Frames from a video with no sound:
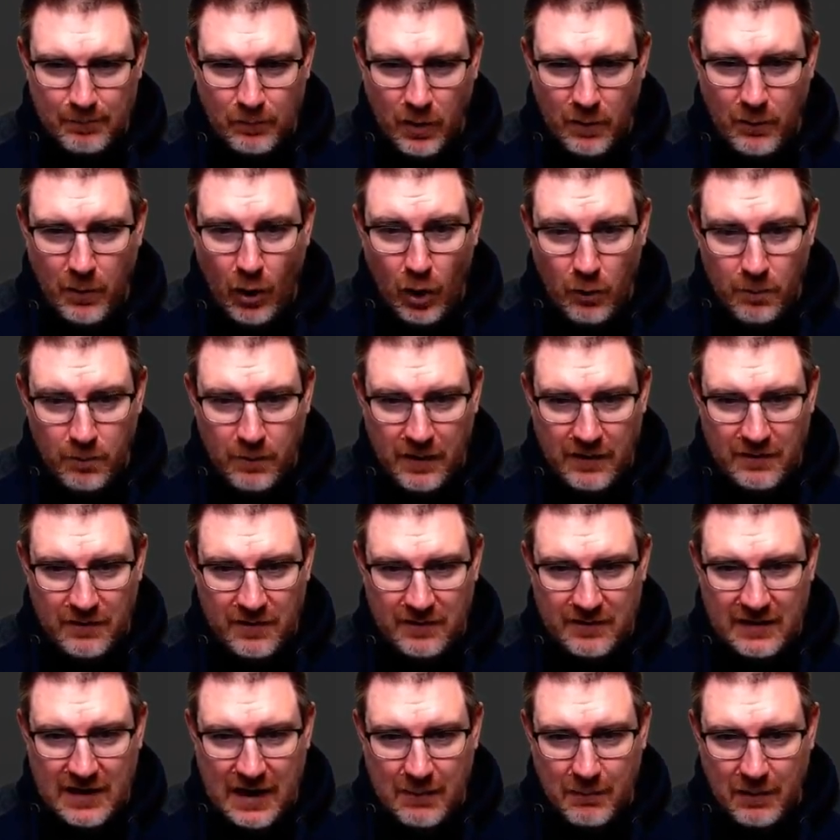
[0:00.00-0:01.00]
I'm hoping
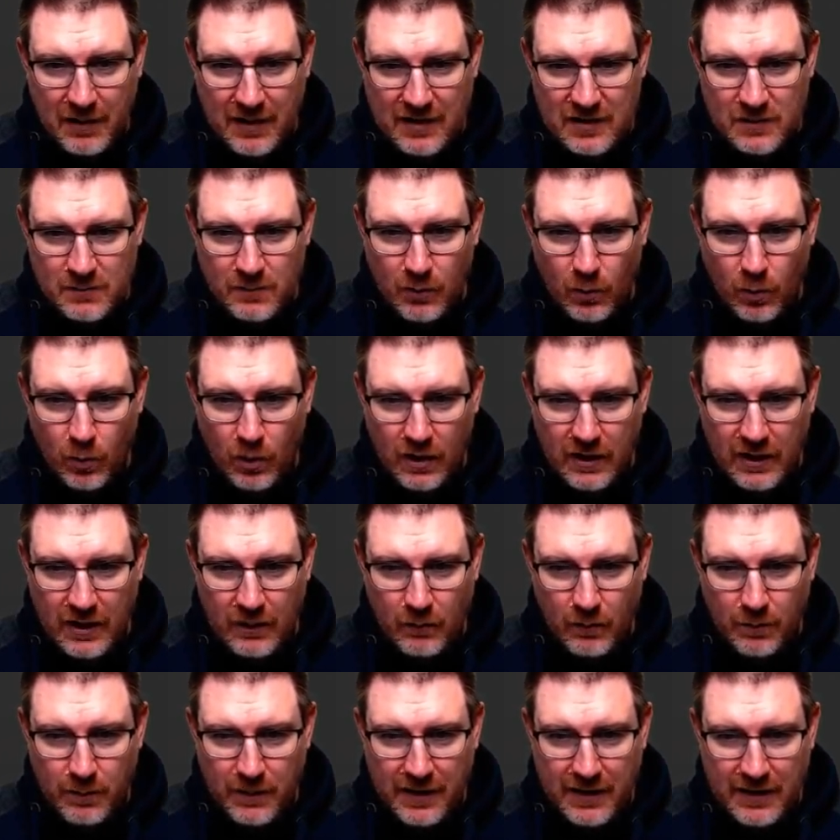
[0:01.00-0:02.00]
this game against Milwaukee
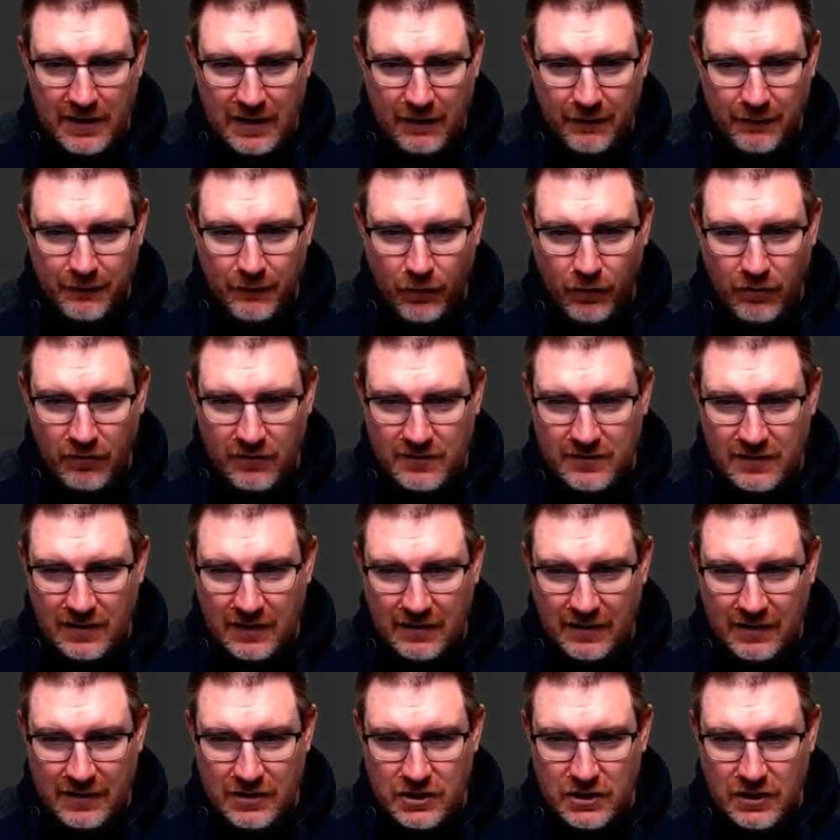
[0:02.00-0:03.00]
will be enough for us to
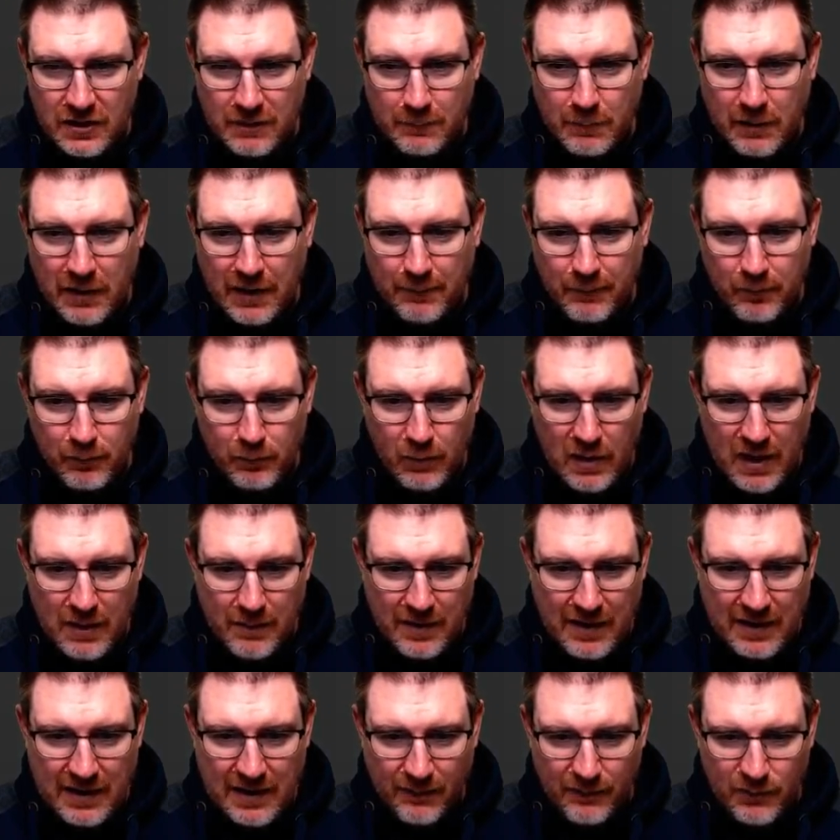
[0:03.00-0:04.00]
clinch it, but
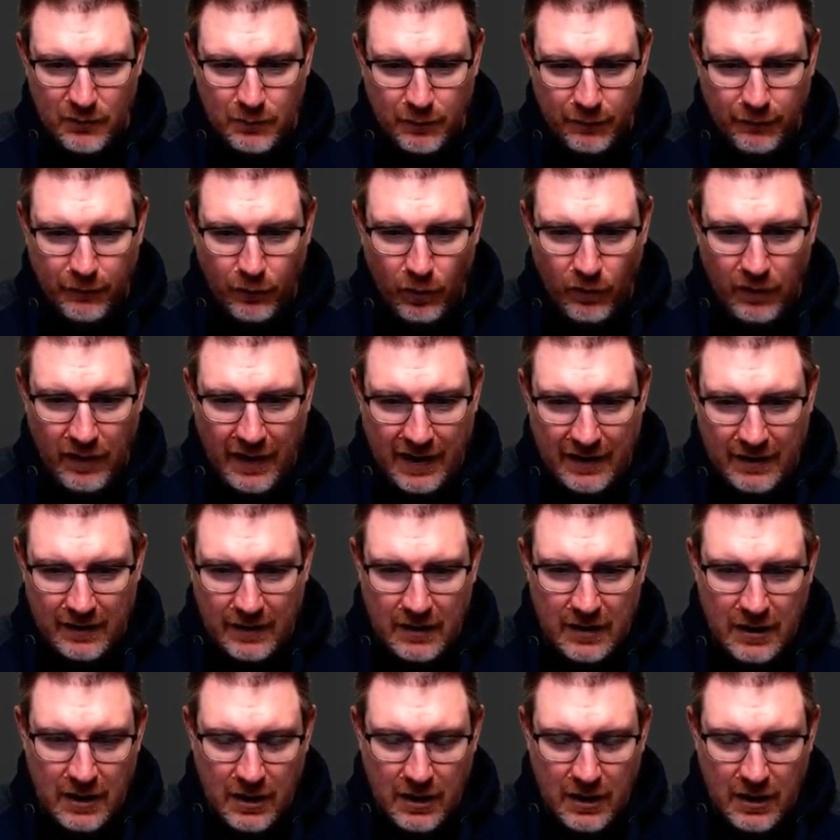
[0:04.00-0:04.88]
maybe it comes before that.